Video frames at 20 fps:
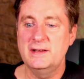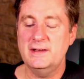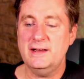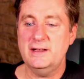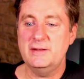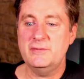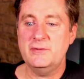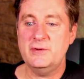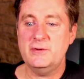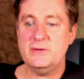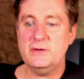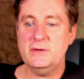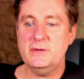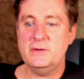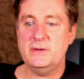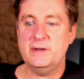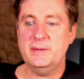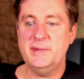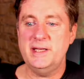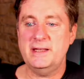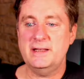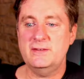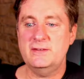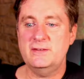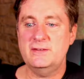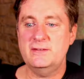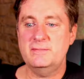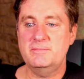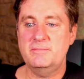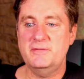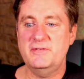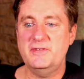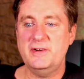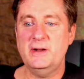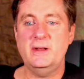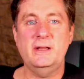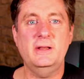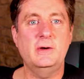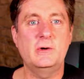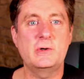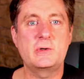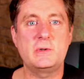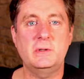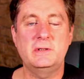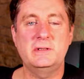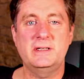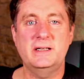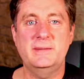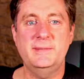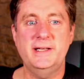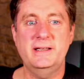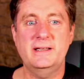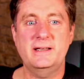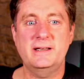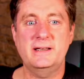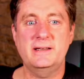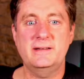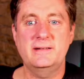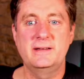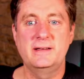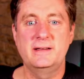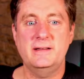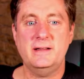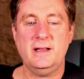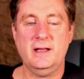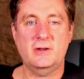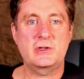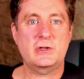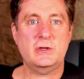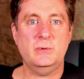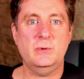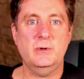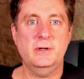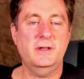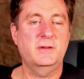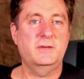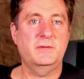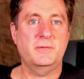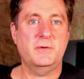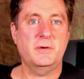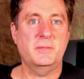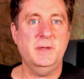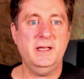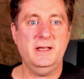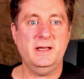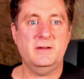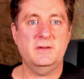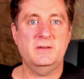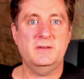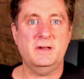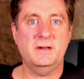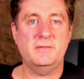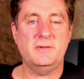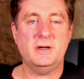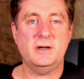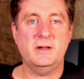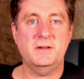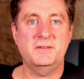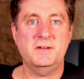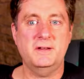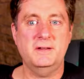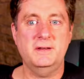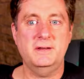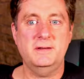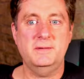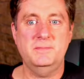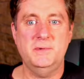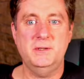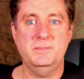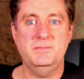And for Drew, I mean, that's fairly local. I mean, like Sherwood is for me outside of Austin.